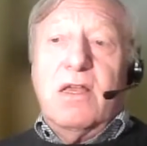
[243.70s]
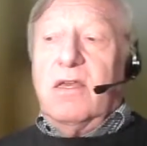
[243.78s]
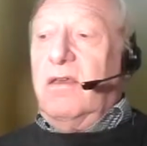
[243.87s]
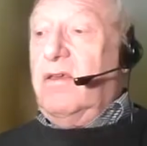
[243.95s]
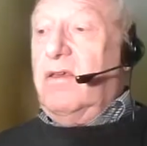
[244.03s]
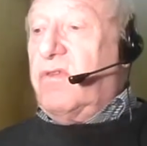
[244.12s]

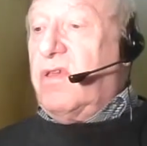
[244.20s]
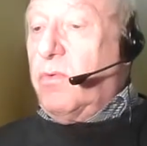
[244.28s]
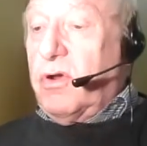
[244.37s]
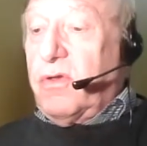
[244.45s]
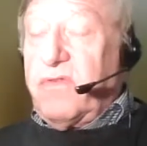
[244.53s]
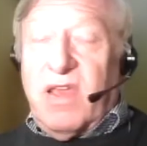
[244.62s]
there
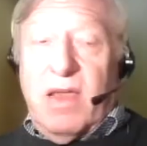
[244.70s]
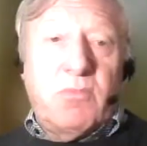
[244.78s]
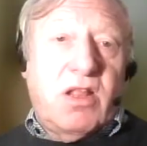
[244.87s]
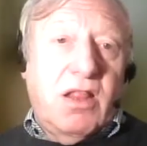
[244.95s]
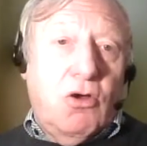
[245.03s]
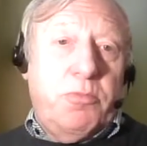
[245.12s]
were some
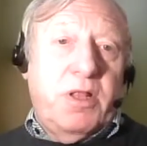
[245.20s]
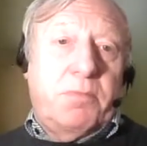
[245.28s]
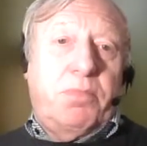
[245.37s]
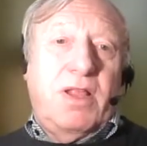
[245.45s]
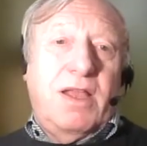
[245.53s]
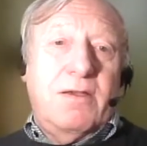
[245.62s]
global
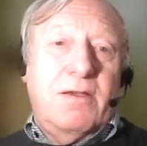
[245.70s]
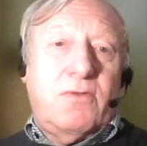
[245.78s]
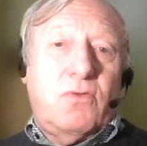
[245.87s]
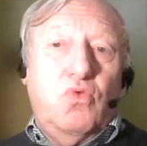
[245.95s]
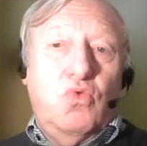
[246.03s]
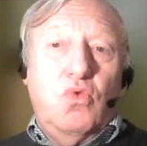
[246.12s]
players
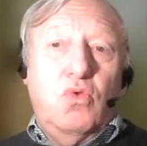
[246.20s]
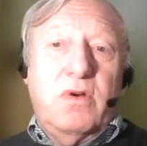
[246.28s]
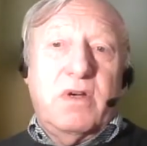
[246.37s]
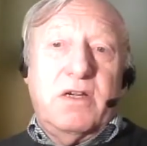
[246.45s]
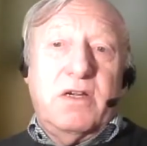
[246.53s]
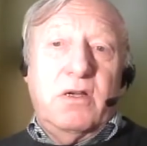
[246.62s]

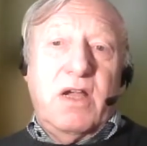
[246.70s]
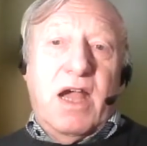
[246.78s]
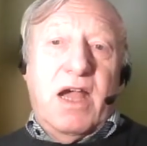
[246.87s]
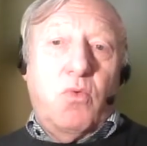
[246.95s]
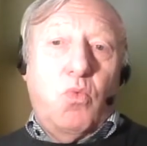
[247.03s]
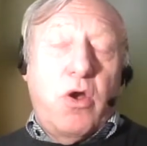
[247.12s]
who
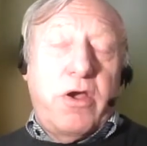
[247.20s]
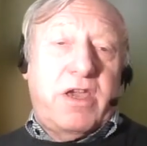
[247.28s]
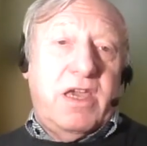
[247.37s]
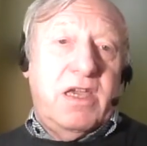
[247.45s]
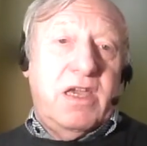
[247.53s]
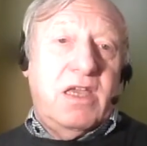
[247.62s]
are
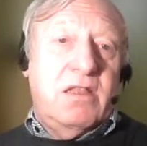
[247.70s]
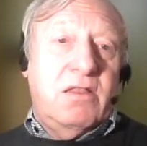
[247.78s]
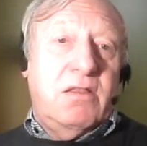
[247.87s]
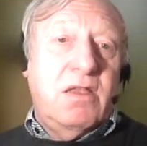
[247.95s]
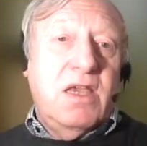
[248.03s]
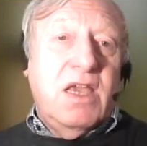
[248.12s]
working
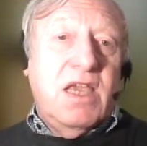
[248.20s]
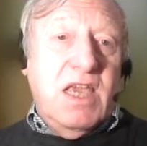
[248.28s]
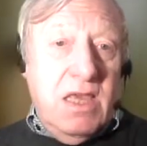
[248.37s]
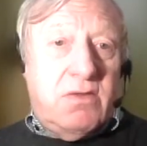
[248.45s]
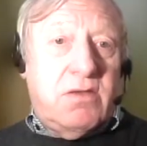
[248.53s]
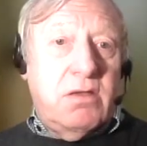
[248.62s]
in
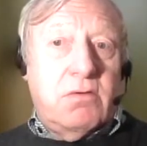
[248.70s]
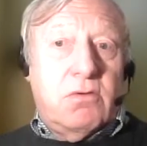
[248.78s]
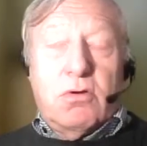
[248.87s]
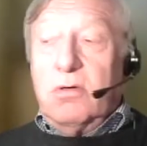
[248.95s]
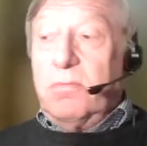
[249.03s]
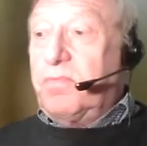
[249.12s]
Eastern
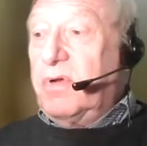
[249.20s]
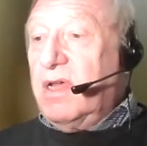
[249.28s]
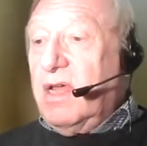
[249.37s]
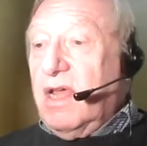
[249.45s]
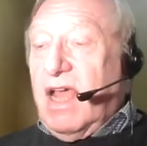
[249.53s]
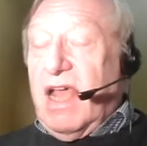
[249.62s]
Europe,
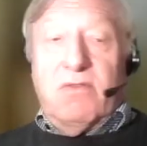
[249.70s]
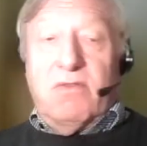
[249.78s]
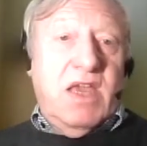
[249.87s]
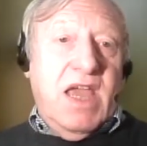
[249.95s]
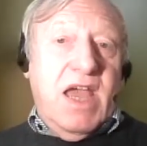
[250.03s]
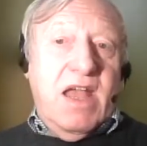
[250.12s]
and
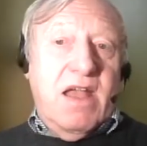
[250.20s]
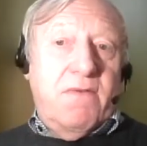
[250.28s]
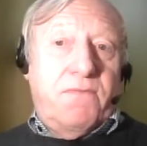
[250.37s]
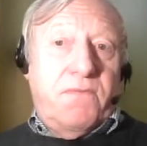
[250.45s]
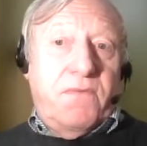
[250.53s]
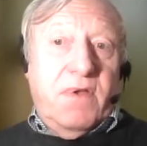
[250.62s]
they
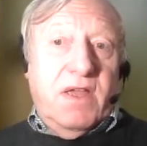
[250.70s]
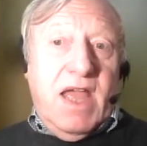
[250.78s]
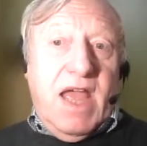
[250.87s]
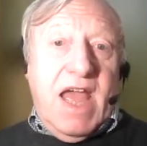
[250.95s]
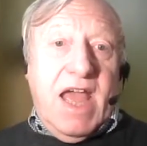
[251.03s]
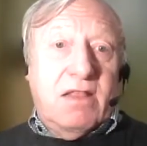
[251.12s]
have
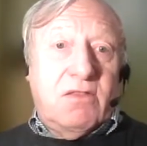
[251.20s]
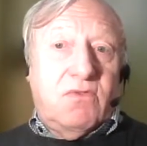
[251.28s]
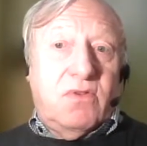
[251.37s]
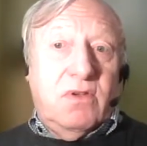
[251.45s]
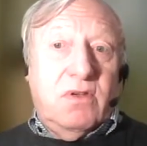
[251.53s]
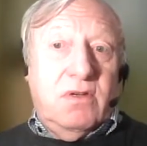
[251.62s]
had
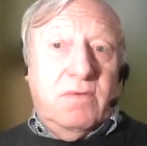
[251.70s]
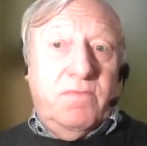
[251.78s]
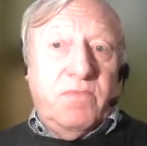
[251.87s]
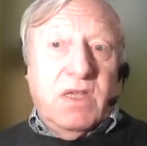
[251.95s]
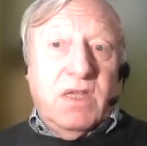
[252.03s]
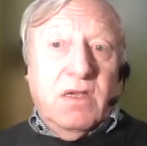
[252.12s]

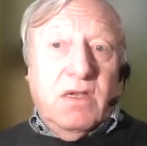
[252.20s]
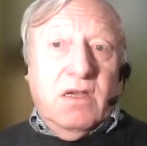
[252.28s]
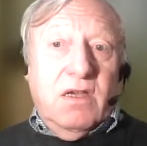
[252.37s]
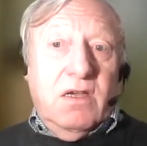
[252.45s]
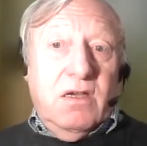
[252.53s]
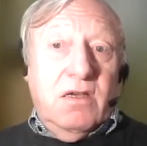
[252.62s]

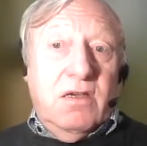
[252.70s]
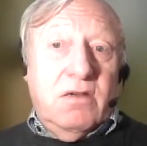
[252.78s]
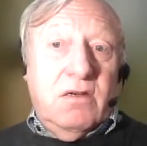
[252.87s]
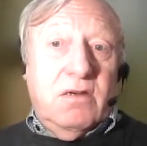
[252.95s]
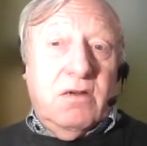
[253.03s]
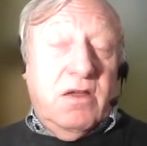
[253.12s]

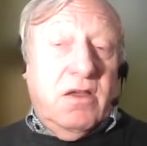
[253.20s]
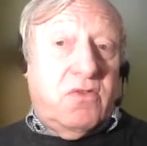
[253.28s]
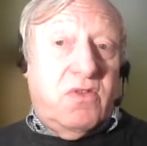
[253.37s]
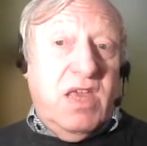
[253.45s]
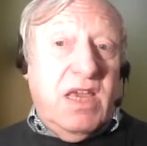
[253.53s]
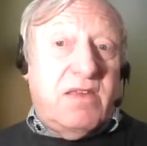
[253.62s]
a
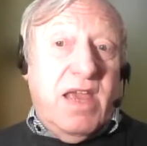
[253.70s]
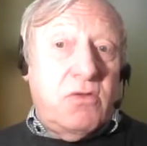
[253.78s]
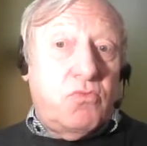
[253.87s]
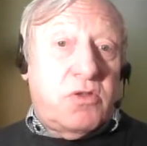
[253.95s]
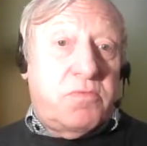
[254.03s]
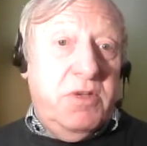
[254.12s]

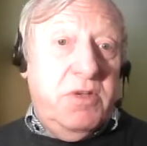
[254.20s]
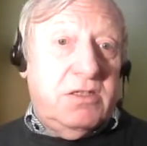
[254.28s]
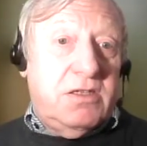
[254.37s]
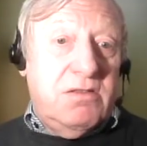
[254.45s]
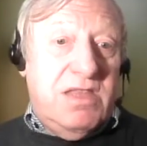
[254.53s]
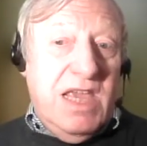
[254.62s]
600
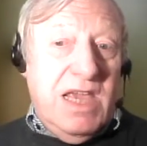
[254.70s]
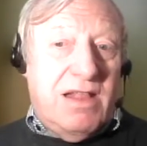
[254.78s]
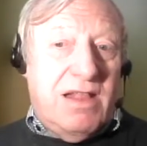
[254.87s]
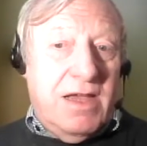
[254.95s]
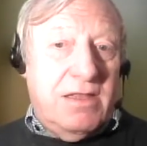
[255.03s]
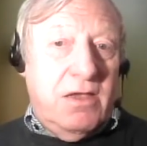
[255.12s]
million
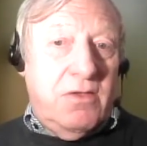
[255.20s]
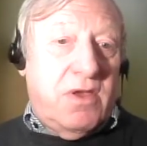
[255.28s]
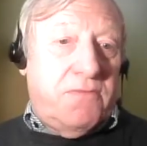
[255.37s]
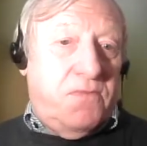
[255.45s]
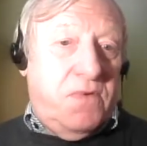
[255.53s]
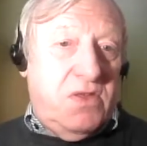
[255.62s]
decline in
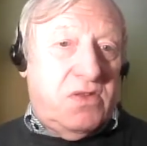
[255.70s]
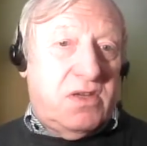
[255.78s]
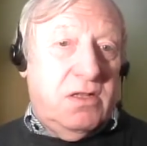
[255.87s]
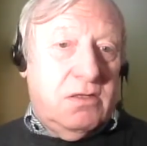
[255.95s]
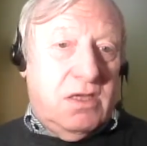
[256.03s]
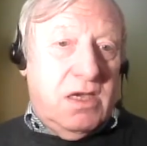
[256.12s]
their
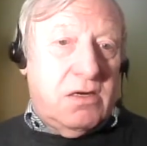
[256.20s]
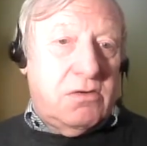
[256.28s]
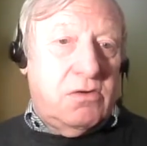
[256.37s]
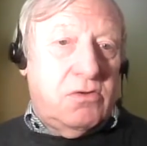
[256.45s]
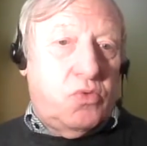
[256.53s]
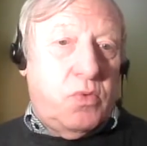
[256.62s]
fiscal
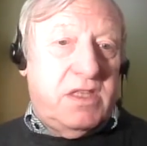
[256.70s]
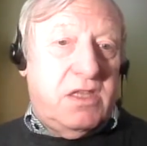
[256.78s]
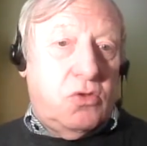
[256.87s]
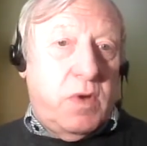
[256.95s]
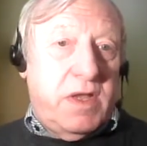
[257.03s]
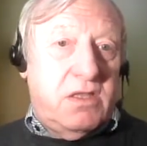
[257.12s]
year
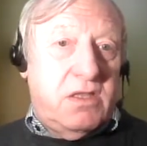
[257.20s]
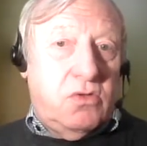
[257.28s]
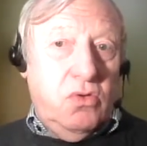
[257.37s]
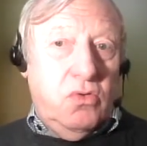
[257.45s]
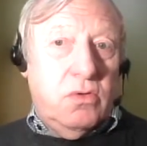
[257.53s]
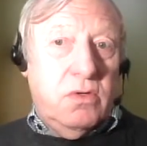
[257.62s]

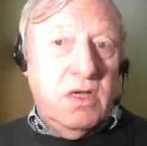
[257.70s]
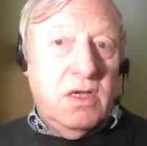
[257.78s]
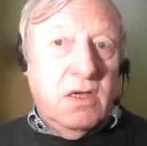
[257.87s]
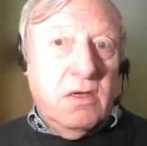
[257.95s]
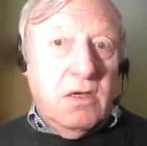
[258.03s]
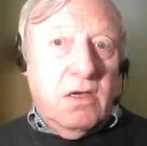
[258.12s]
2022.
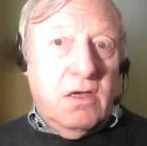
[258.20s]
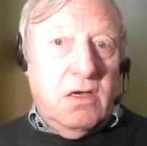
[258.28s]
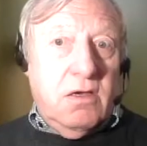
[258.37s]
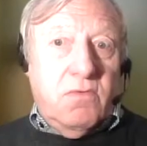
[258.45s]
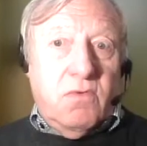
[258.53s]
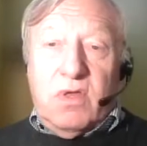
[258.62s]

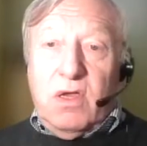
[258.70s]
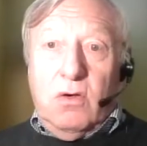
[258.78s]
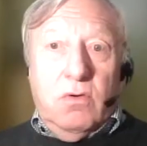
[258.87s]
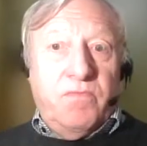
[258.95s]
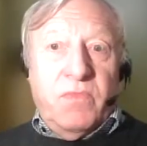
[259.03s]
So